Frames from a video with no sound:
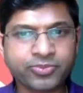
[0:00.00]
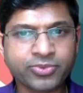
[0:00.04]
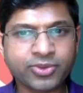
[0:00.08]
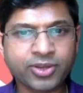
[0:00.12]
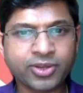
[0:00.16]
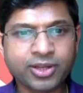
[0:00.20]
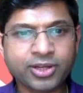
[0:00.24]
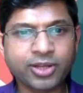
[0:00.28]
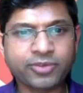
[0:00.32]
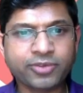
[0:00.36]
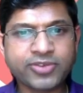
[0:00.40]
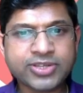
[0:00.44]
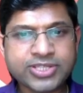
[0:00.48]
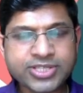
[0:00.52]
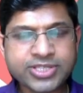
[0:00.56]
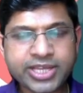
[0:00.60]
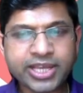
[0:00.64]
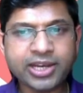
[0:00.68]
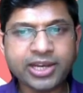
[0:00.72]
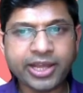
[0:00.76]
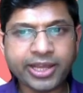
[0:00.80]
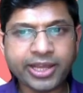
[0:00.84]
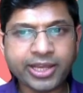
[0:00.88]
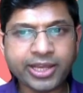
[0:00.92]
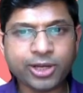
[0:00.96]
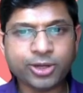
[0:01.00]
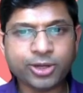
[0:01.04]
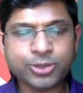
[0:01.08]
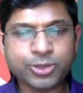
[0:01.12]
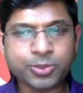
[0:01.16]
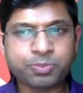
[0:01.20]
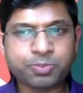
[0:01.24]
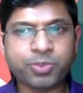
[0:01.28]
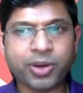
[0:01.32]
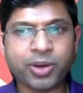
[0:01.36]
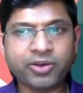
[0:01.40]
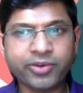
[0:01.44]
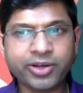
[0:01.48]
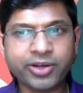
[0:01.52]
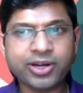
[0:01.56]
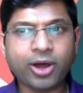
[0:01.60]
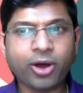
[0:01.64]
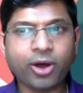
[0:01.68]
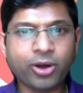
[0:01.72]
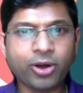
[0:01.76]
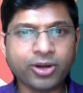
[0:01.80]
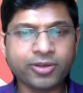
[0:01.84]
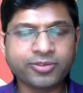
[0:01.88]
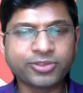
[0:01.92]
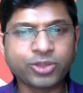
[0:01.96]
If you see, to power all
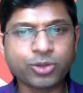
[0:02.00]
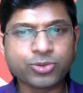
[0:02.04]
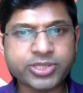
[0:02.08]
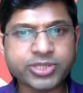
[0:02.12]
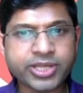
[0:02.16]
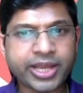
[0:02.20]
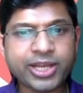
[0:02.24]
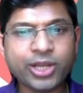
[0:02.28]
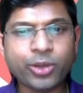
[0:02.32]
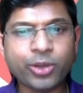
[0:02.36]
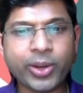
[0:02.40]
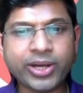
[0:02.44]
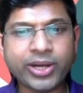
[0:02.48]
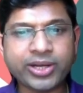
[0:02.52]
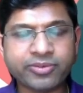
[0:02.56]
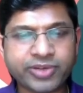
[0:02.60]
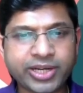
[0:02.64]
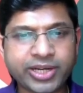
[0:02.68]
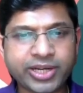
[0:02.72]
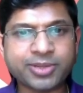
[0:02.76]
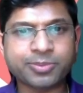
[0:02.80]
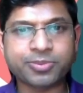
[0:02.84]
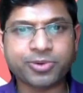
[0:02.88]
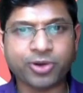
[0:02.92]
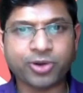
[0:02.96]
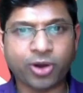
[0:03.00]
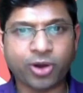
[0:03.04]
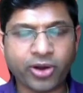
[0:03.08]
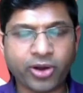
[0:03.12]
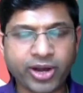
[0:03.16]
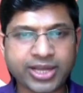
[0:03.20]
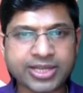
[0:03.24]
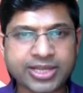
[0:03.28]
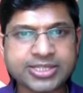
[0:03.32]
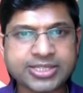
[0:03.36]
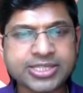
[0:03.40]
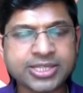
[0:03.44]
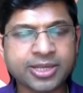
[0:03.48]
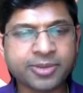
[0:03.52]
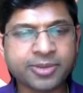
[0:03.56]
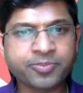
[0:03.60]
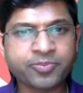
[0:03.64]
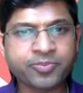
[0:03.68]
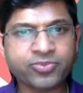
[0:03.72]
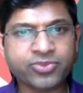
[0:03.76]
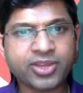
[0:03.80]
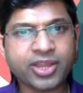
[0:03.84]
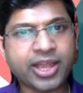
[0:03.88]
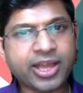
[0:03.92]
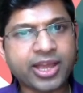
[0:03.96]
of those innovative data products
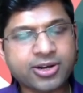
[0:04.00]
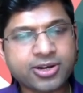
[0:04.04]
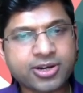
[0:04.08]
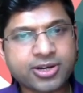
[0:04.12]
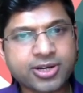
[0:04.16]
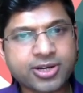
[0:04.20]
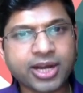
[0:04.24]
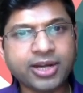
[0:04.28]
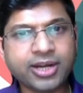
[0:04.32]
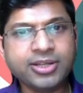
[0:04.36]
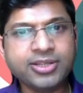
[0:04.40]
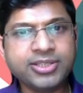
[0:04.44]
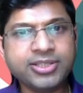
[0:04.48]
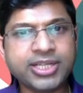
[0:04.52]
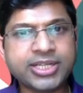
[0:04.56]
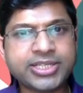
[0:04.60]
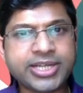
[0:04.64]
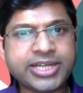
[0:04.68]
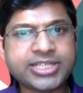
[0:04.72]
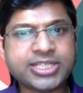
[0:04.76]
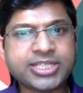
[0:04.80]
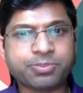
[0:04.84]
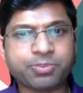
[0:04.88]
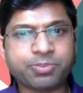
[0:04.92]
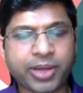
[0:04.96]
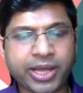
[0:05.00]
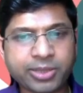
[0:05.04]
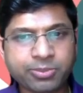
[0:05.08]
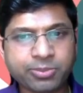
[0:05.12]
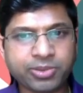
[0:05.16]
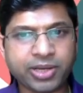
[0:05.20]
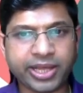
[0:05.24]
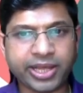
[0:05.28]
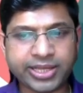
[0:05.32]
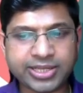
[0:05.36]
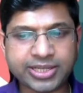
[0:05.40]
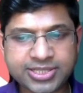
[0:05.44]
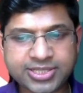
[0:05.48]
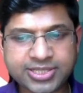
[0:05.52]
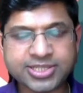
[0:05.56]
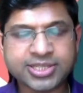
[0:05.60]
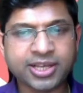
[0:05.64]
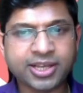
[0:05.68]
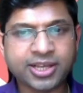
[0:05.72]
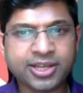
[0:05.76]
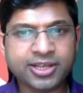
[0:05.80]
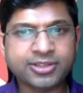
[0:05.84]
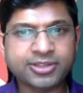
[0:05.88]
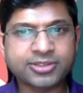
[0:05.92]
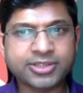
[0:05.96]
and run the data pipelines
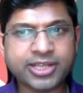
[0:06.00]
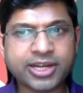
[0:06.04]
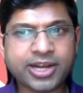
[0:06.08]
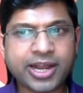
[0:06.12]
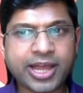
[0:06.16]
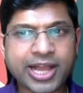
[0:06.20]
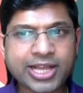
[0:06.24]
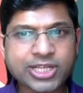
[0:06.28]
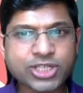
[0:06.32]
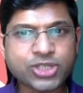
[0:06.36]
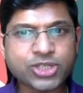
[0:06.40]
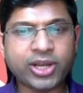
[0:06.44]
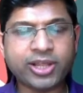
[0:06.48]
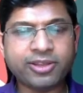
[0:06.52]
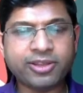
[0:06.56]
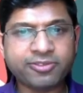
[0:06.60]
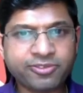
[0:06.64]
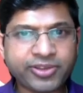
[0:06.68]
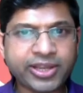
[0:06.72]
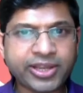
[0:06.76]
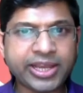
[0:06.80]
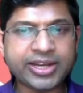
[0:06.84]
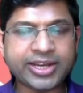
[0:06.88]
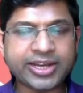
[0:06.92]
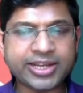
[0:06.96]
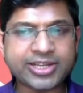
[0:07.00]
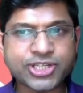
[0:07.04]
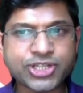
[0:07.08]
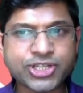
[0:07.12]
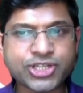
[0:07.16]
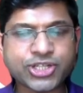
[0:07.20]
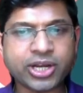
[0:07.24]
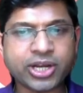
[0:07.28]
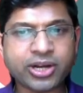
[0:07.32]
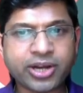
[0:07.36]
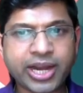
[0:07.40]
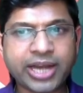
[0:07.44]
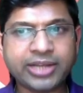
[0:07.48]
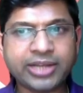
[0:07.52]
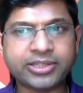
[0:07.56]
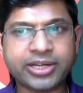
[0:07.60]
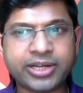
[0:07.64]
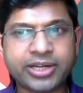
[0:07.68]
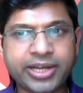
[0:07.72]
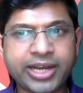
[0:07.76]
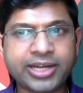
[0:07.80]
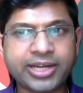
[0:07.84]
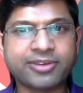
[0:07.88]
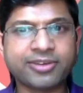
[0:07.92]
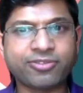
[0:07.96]
that actually feed and generate the
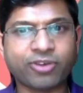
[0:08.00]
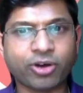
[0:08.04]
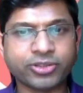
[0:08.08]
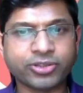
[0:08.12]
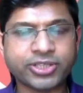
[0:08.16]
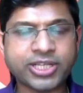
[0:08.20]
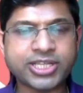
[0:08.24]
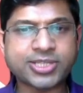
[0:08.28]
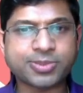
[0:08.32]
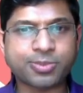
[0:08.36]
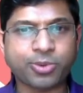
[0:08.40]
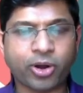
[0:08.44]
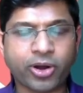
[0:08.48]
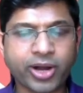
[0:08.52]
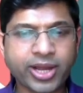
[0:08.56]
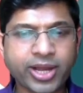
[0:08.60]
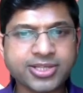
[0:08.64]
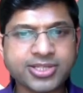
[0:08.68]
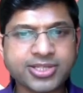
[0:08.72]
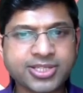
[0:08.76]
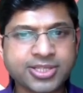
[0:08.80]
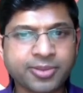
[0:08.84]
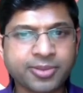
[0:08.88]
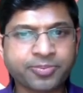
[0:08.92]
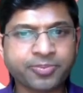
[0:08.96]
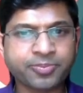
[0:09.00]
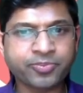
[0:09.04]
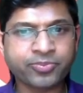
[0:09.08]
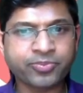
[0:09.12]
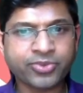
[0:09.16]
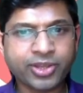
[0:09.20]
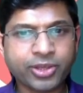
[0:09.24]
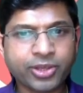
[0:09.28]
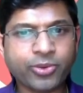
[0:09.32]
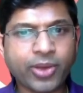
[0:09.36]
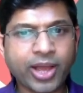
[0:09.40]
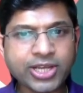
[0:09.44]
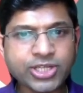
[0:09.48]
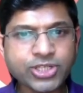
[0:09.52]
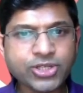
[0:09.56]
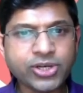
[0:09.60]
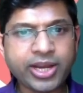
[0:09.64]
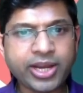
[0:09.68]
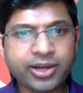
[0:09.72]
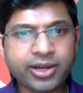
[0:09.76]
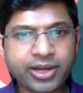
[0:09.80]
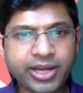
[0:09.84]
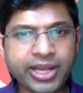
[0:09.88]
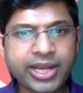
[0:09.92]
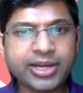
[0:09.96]
data for these products, you actually
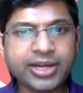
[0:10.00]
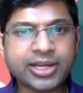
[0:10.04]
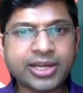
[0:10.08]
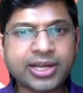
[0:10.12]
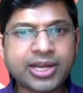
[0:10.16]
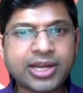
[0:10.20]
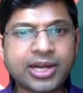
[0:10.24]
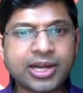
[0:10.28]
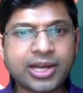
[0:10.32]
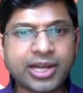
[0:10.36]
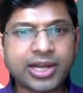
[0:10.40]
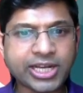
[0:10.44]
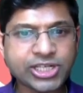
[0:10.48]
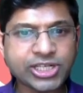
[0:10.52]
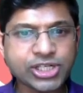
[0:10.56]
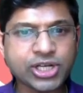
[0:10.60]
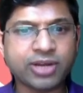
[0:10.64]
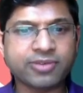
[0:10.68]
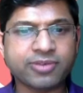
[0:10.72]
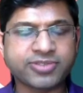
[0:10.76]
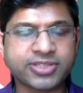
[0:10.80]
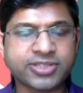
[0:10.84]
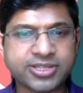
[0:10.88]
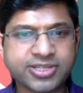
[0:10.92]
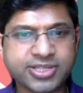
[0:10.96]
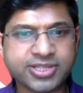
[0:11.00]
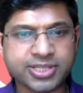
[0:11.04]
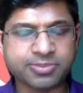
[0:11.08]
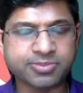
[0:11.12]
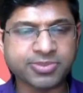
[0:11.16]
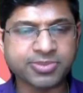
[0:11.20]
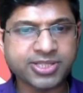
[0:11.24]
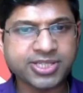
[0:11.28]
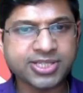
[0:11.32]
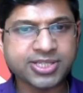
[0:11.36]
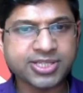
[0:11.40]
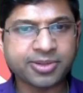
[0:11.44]
need a collection of systems.